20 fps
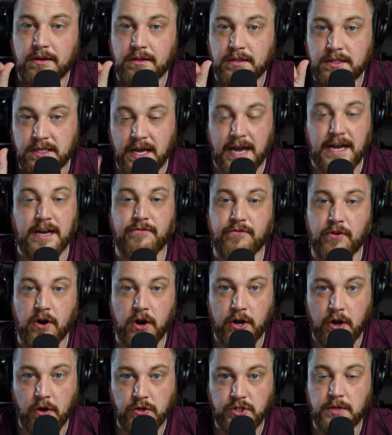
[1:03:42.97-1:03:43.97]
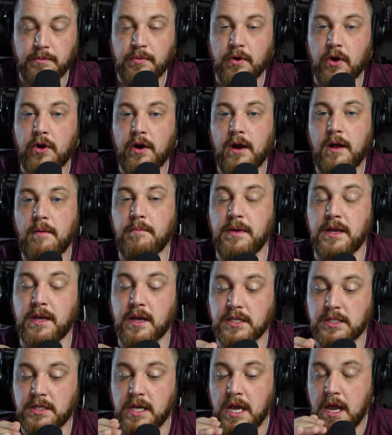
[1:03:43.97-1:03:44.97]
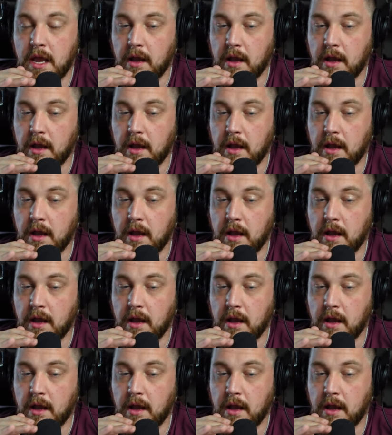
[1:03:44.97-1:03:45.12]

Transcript: sign up for our coaching program, because